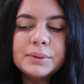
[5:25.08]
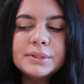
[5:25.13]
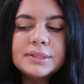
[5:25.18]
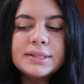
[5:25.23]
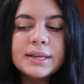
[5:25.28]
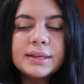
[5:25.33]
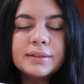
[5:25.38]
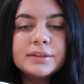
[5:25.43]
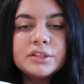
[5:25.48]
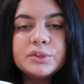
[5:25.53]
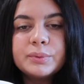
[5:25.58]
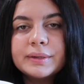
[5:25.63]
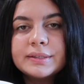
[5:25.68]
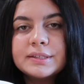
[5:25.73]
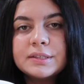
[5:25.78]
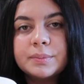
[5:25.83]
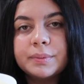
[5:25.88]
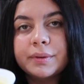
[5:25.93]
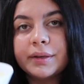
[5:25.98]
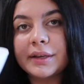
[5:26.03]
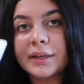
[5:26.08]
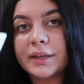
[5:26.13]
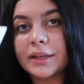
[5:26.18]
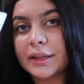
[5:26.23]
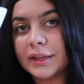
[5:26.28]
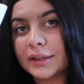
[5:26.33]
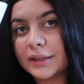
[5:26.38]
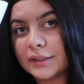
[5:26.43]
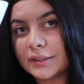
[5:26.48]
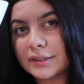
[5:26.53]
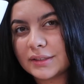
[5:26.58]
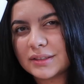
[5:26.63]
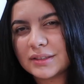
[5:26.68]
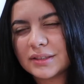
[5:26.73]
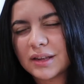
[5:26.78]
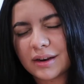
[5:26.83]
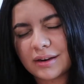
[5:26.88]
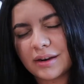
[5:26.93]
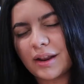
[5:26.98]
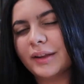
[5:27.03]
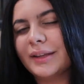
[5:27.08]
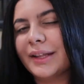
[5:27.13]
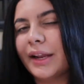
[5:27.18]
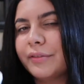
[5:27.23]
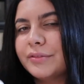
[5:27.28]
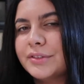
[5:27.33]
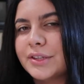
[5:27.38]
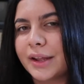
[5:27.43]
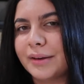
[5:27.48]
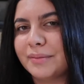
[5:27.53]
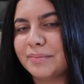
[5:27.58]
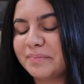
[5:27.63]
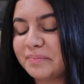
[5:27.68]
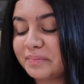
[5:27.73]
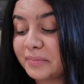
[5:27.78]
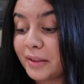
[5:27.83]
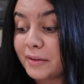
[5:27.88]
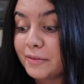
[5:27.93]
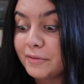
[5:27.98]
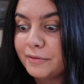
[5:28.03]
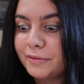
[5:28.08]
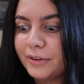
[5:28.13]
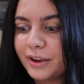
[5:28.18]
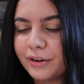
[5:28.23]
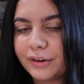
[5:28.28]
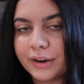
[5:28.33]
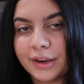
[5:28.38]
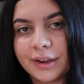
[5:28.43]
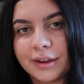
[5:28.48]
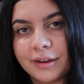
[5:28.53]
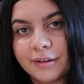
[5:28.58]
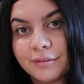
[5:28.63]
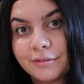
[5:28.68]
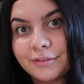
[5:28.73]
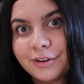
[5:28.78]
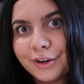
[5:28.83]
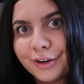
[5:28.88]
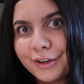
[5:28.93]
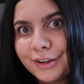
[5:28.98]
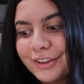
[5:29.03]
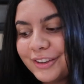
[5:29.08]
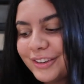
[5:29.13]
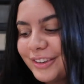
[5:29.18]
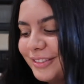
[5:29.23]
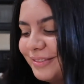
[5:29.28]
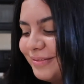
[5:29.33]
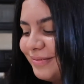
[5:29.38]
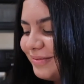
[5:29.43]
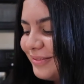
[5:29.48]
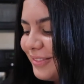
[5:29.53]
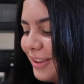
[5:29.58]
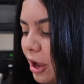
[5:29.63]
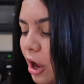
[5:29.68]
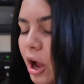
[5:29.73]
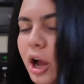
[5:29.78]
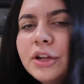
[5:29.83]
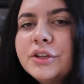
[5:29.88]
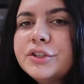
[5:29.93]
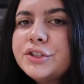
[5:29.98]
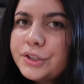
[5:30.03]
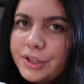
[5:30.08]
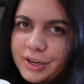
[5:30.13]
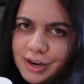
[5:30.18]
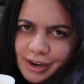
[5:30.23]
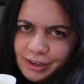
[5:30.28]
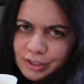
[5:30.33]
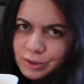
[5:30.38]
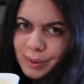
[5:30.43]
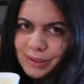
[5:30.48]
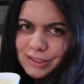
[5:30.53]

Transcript: would say this recipe is a 9 out of 10. Very, very good. On to the next